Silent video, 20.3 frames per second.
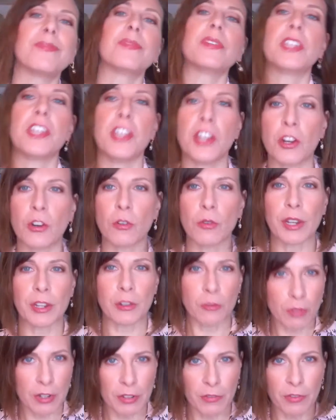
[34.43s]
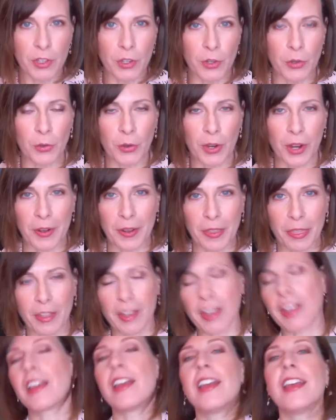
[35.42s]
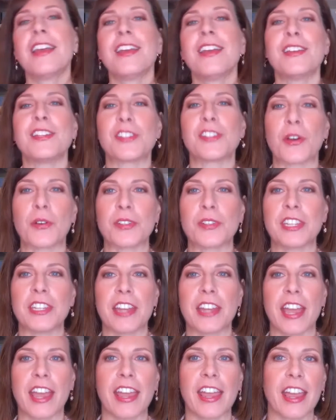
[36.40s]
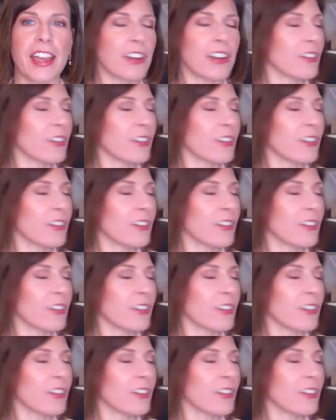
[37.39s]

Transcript: year in review kind of thing. So today, I